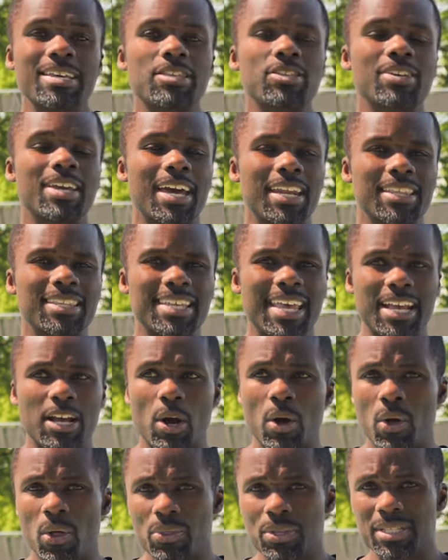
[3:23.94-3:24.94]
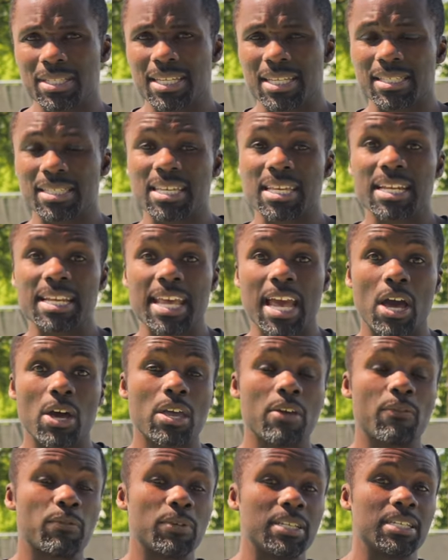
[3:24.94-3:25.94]
you got to take all these things into account
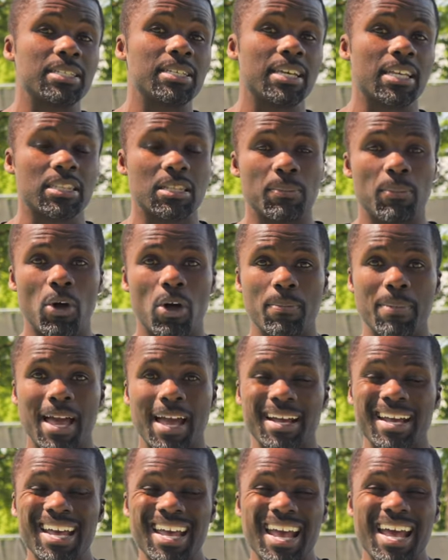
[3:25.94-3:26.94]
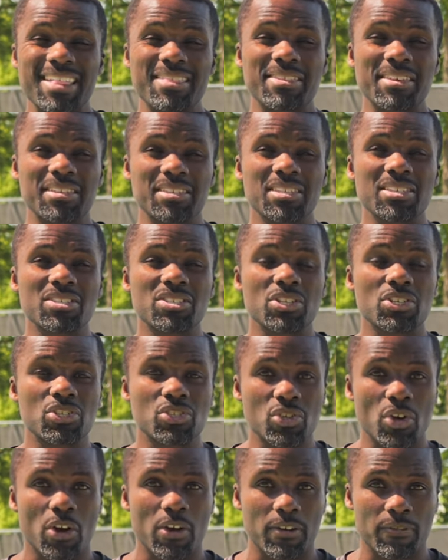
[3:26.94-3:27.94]
if we need to get the ball back. And this is the
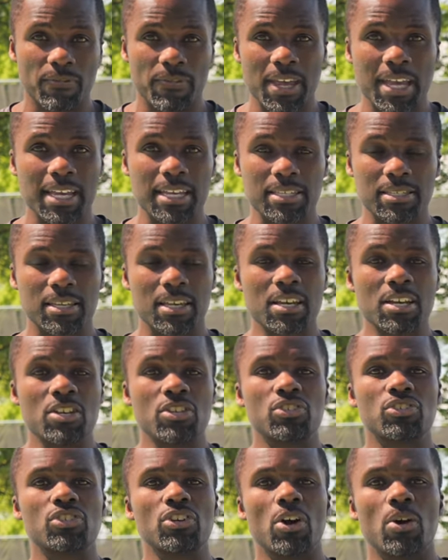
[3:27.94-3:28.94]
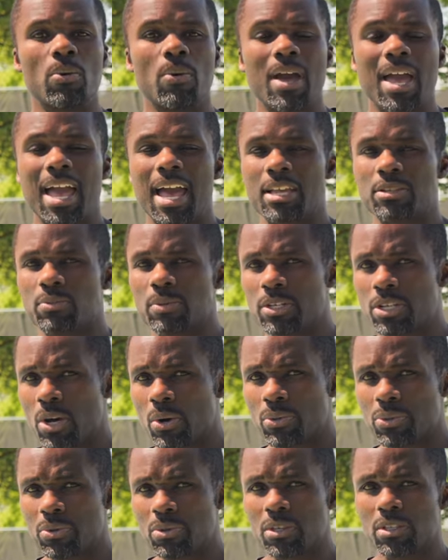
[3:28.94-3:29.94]
start phase. So as we
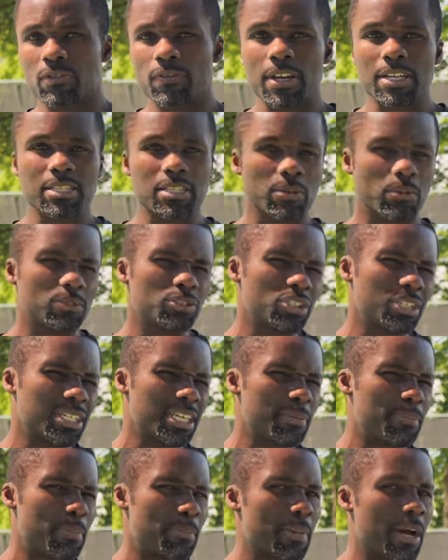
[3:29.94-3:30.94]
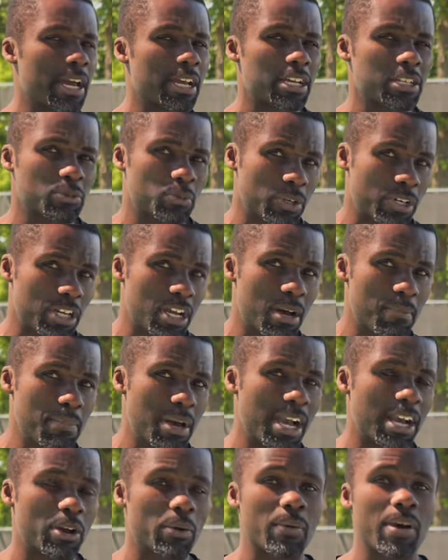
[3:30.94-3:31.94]
go through these phases, I want you to keep in mind, because we're going to come
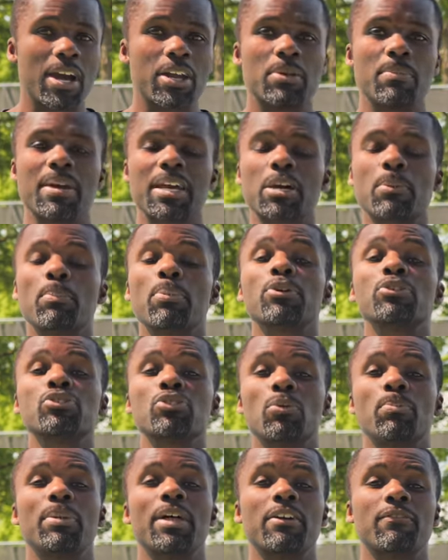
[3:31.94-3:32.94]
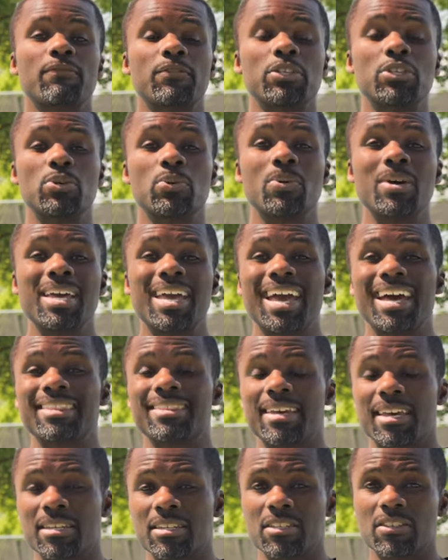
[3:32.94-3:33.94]
back around and make a personal plan for you at
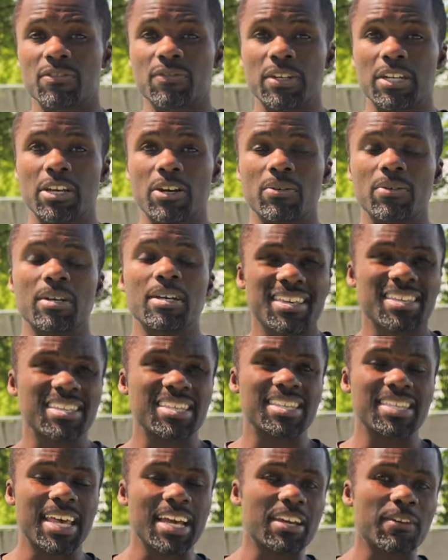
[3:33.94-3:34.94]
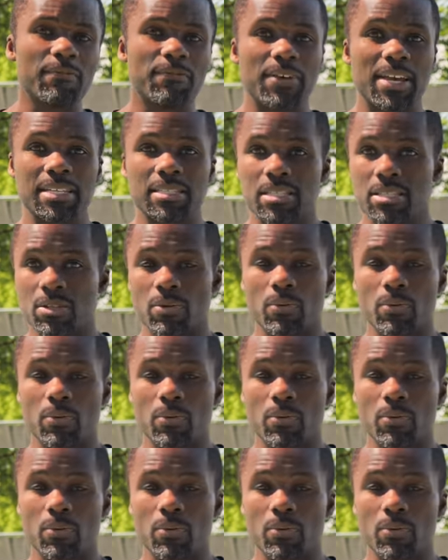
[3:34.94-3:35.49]
the end of this video. The second phase is